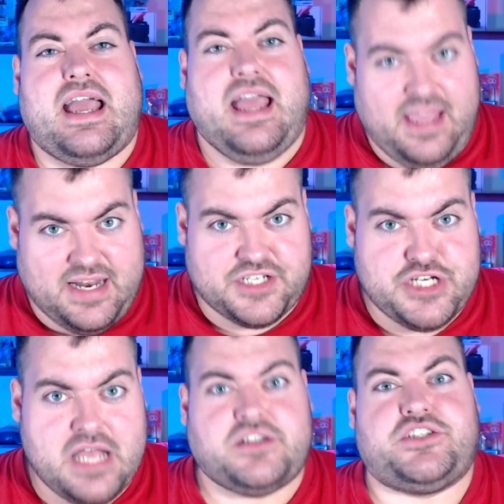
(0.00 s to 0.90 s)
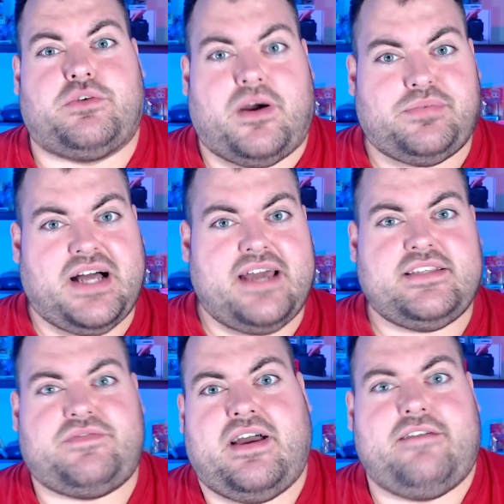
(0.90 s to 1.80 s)
And I challenge you, apply these
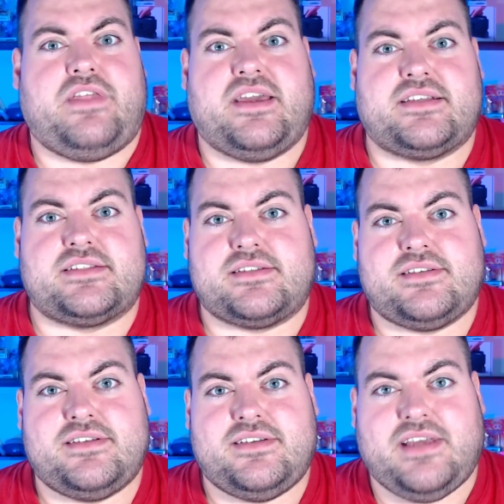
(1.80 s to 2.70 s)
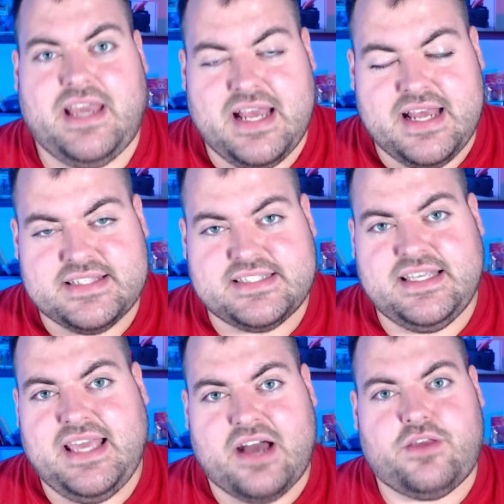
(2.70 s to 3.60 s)
5 things and see
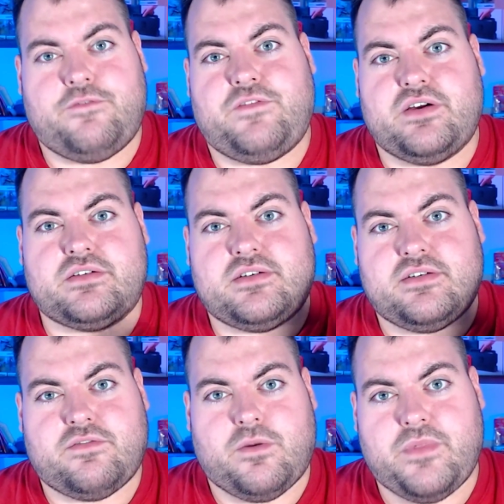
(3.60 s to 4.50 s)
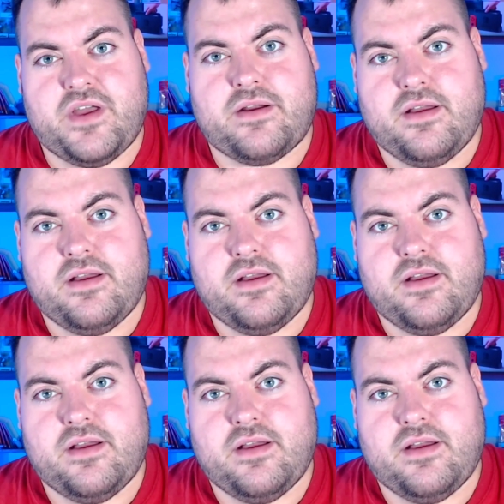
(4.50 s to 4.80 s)
how you feel from there.